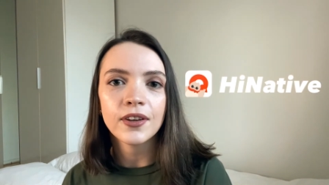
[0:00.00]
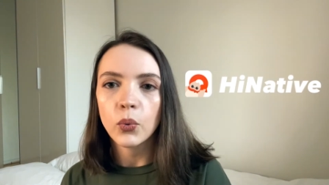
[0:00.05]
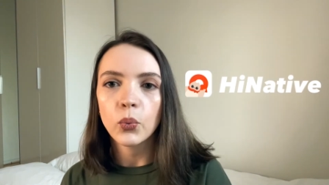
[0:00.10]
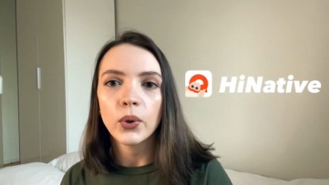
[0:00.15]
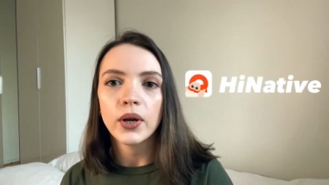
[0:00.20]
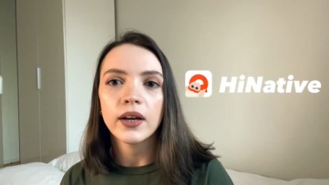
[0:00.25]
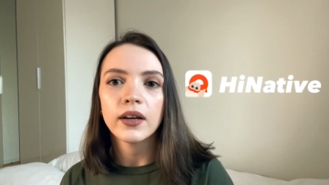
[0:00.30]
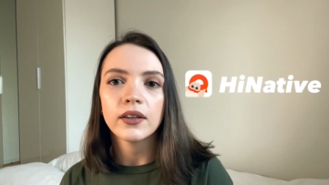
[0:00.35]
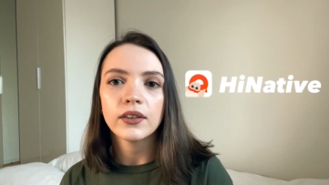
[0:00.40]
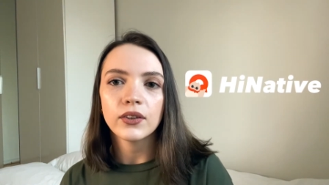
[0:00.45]

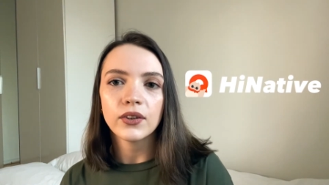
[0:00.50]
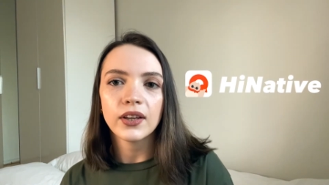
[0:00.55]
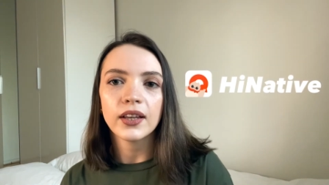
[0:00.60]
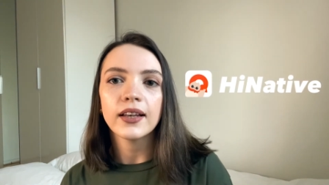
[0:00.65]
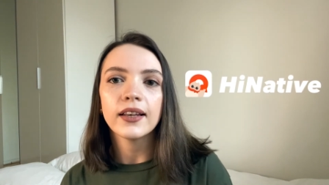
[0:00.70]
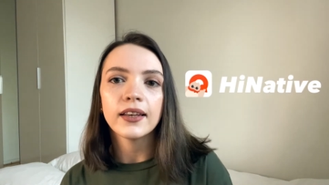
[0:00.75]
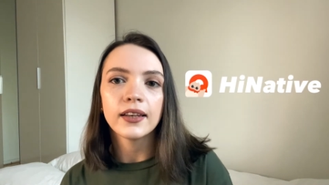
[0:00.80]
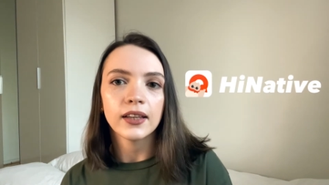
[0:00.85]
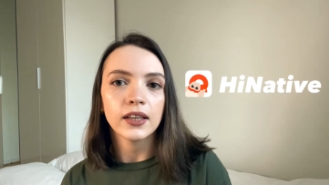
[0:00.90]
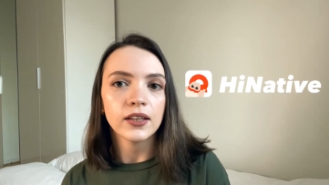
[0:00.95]
where you
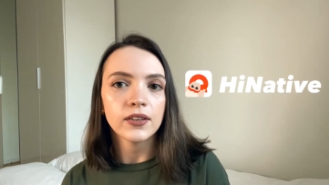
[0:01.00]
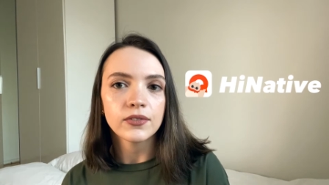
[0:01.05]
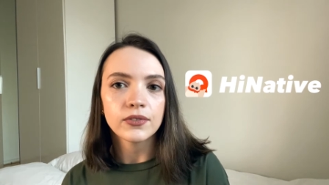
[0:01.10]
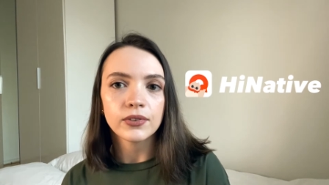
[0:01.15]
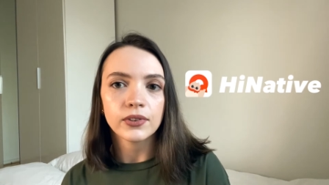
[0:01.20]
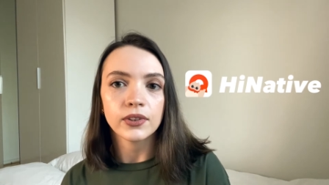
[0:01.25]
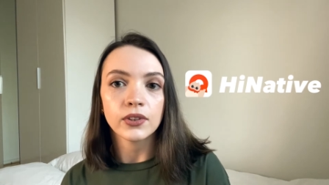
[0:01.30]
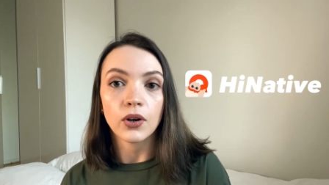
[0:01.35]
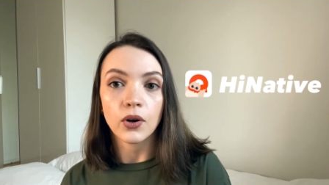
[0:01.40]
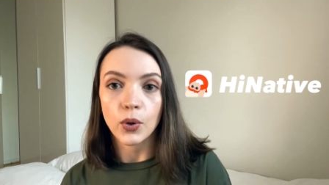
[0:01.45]
can leave
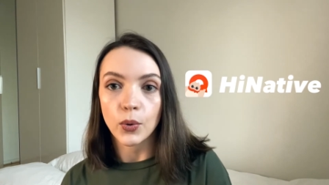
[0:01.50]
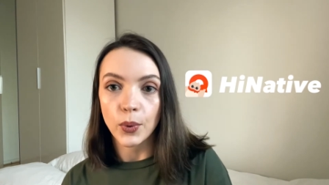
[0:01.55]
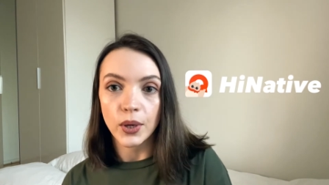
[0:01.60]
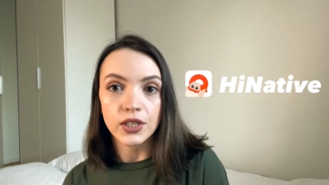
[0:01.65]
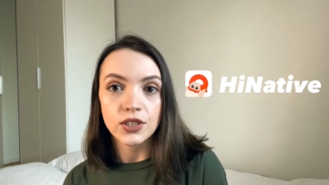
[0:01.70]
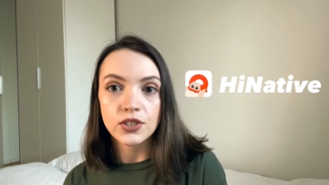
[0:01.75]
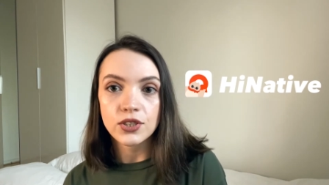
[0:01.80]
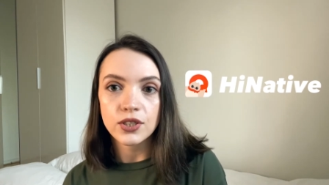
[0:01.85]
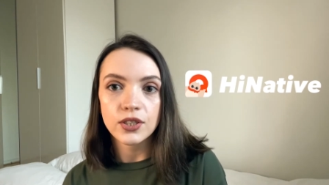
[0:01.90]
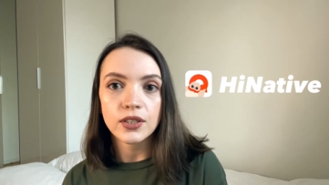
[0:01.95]
your
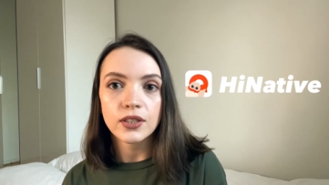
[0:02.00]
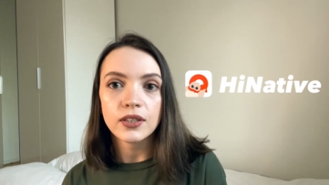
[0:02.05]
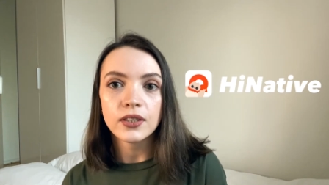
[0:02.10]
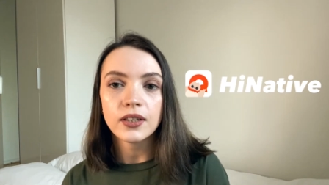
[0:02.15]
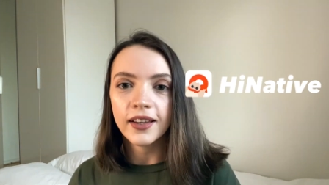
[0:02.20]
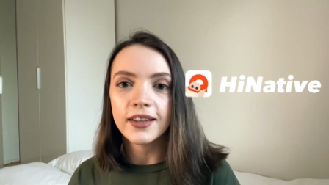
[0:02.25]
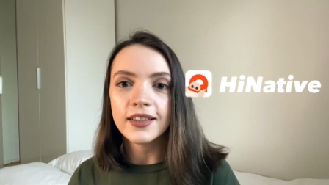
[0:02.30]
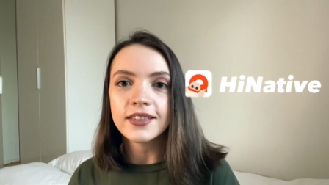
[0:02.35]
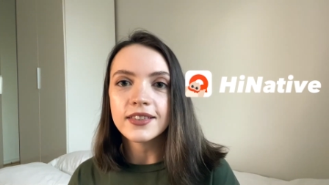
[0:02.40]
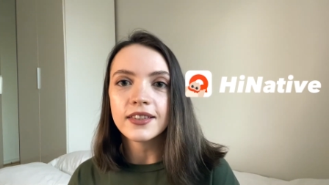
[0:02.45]
question
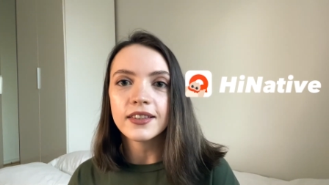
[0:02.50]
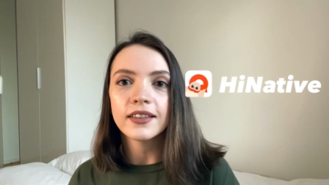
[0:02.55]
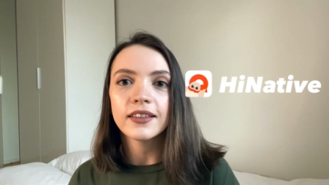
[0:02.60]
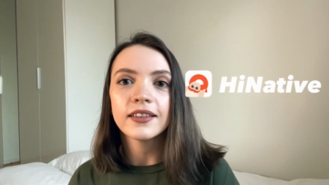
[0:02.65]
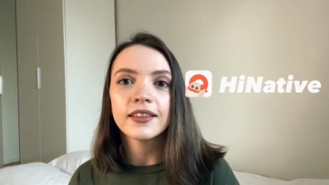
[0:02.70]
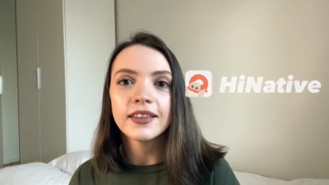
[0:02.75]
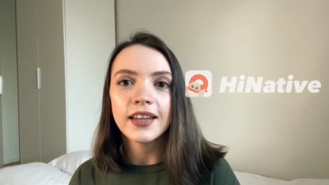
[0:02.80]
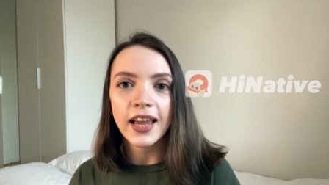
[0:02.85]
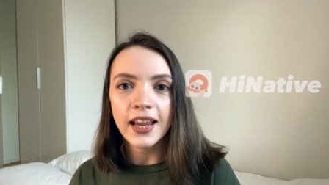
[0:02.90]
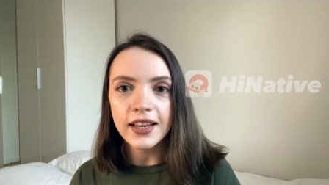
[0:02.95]
and
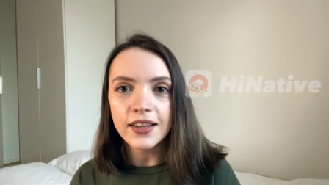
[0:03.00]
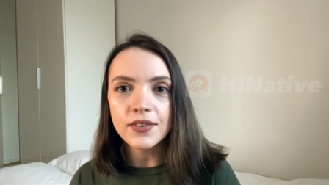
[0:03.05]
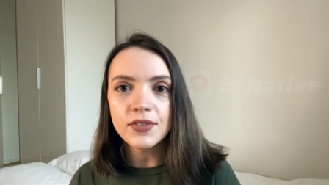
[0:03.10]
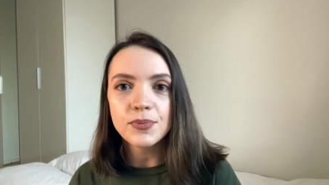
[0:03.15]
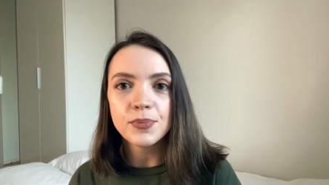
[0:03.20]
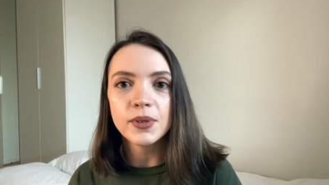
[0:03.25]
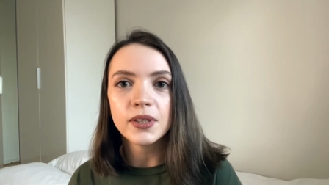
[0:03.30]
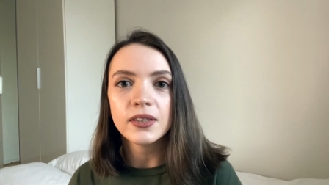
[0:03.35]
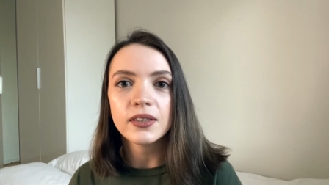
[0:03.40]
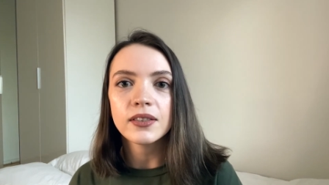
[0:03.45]
native
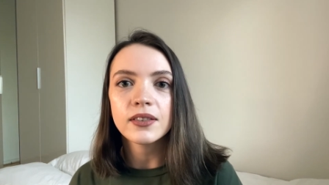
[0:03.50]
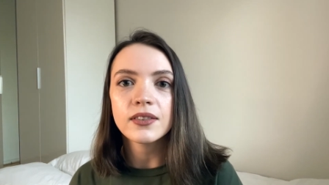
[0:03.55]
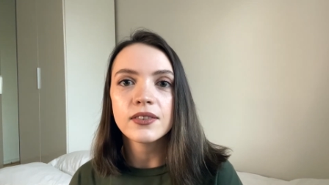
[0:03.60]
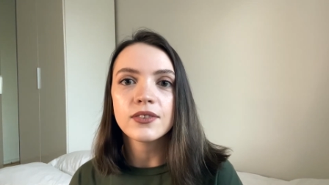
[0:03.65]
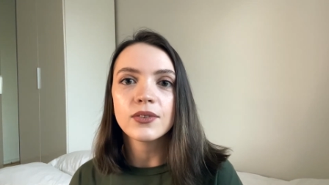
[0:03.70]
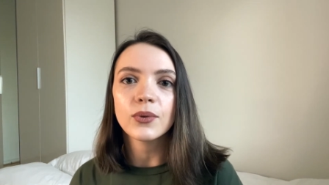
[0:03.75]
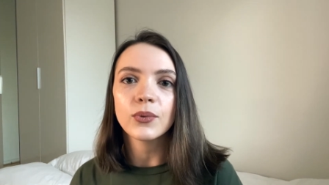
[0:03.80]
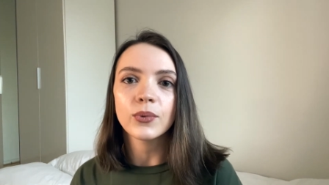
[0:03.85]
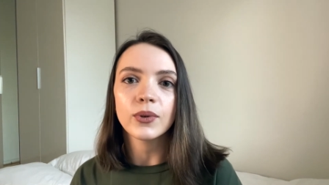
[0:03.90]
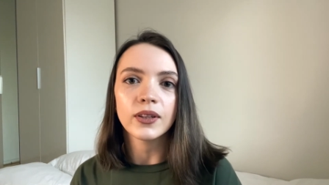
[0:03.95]
speakers
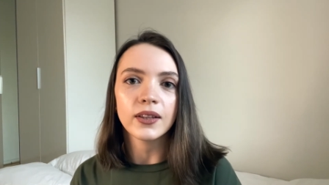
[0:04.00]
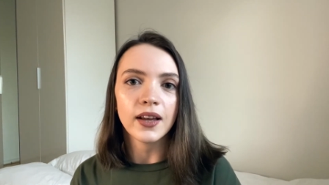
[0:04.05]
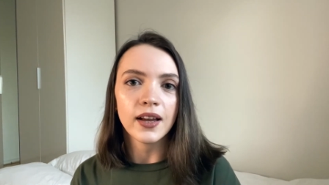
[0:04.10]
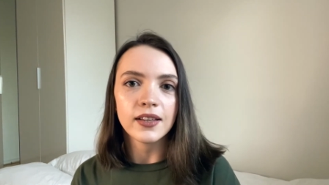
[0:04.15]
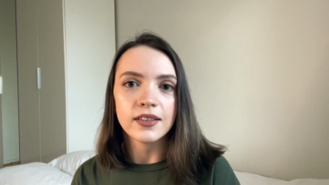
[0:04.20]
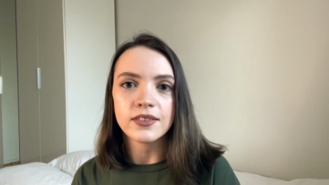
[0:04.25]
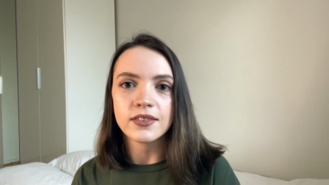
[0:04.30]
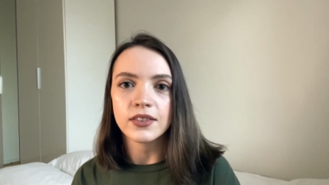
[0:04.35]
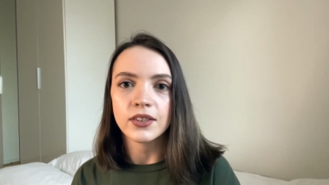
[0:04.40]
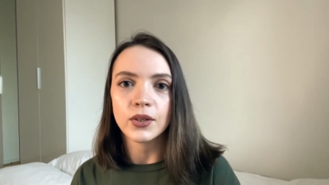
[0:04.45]
will
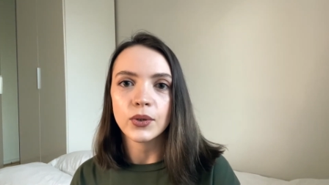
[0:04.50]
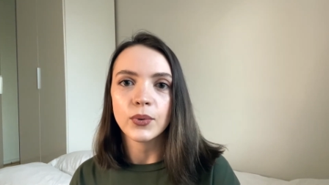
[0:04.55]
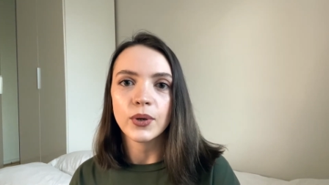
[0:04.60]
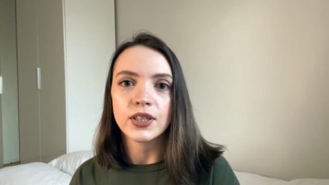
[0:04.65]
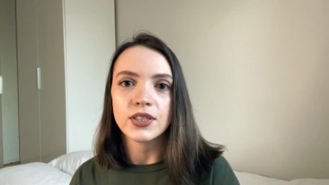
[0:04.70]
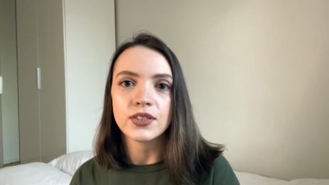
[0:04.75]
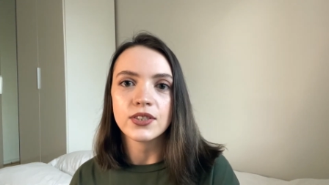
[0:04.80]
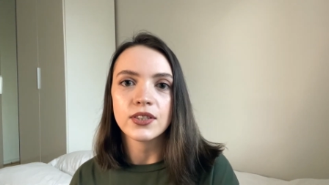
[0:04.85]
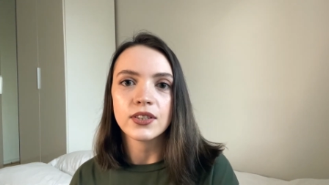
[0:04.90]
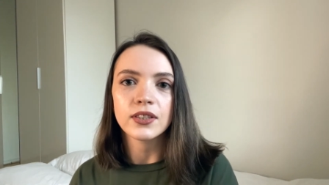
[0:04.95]
answer your
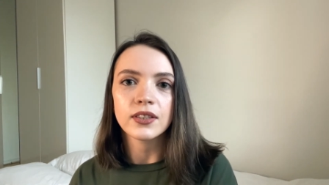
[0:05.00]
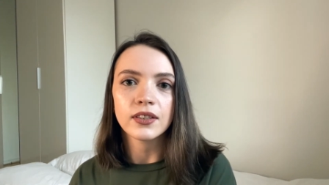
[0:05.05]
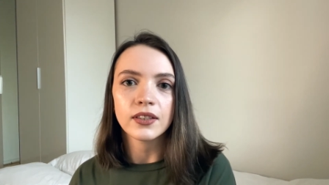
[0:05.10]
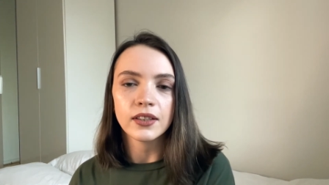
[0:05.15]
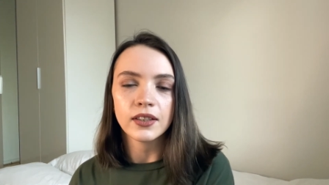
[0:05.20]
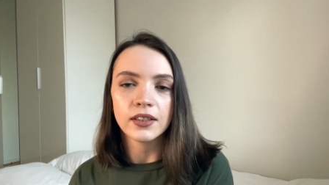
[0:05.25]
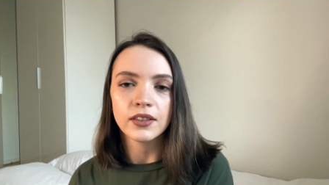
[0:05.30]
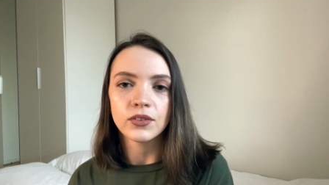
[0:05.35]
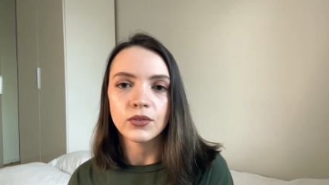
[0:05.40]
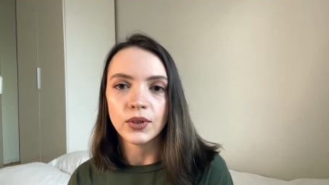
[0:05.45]
question
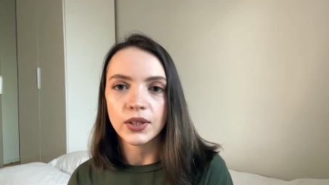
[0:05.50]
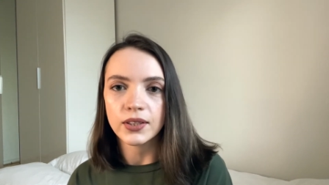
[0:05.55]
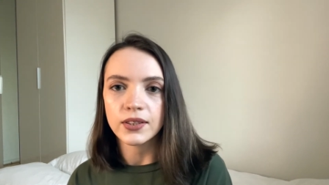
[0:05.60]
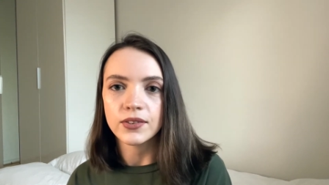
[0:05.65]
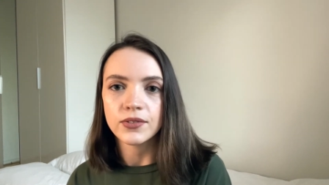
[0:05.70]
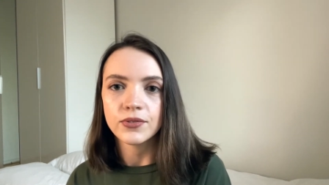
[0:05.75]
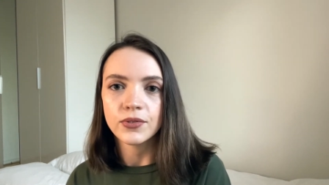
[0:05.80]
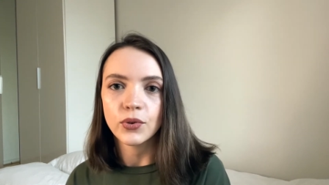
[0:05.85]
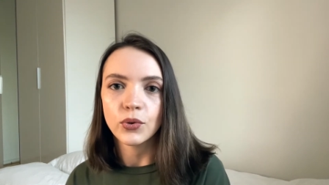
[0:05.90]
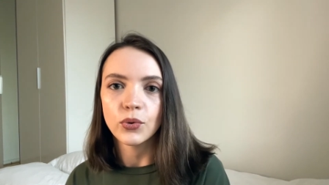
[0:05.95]
in
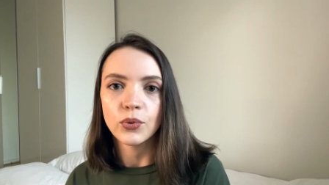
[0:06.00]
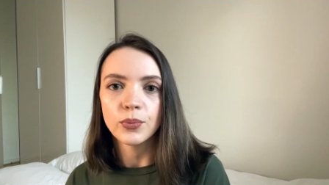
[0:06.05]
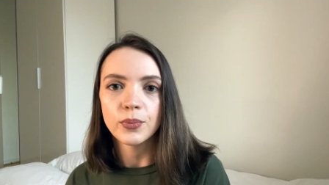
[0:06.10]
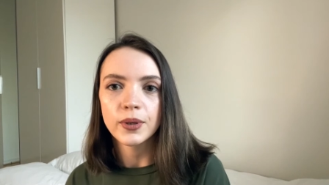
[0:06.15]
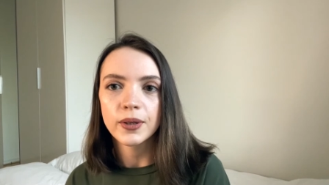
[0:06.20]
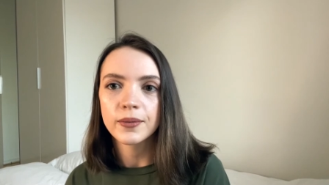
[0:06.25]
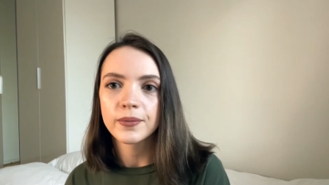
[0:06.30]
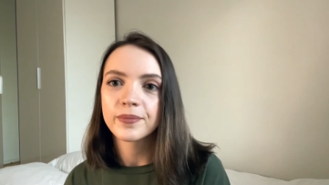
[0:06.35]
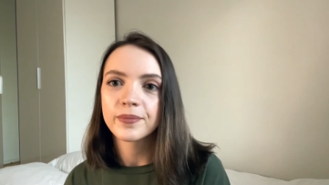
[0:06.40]
written form.